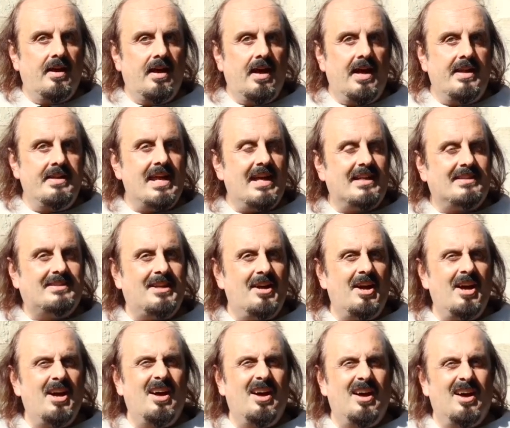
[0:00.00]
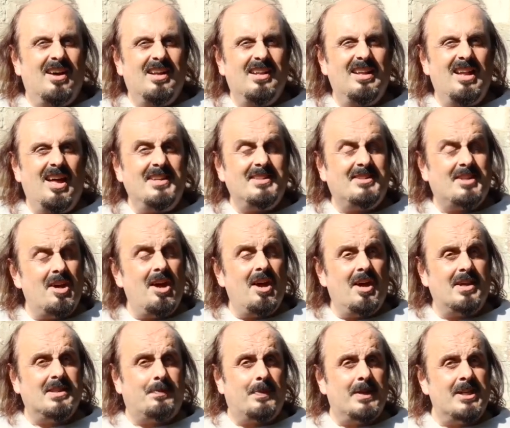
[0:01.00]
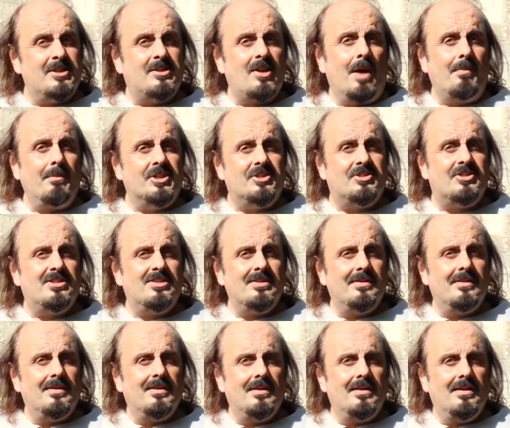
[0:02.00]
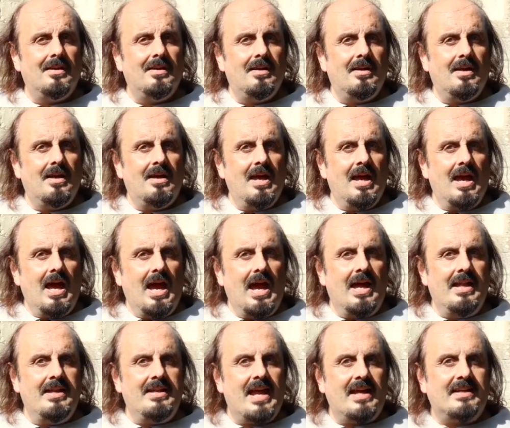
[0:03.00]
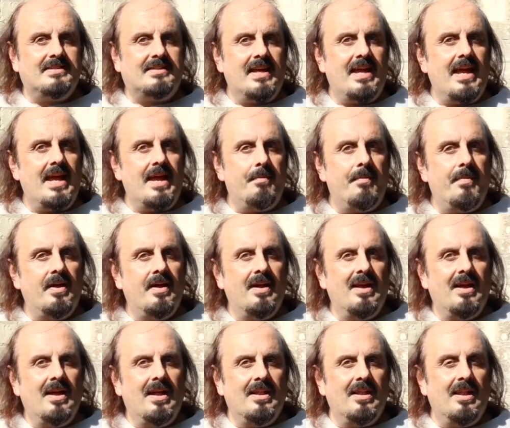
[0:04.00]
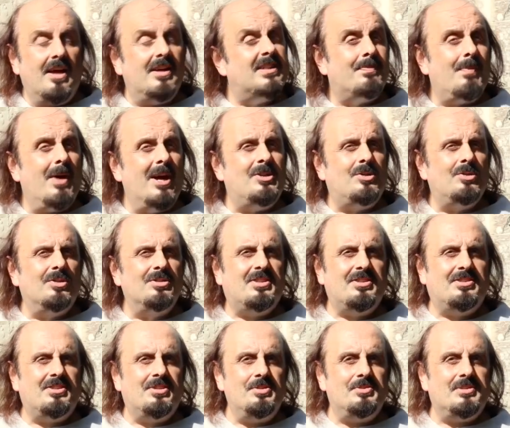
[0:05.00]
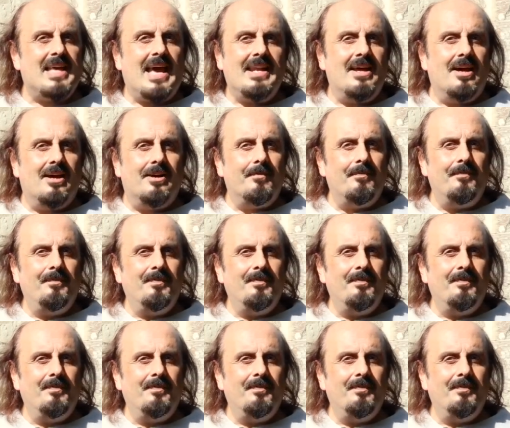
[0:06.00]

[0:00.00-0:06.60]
And next to her lies her husband, Thomas. And next to him lies my daughter, Susanna.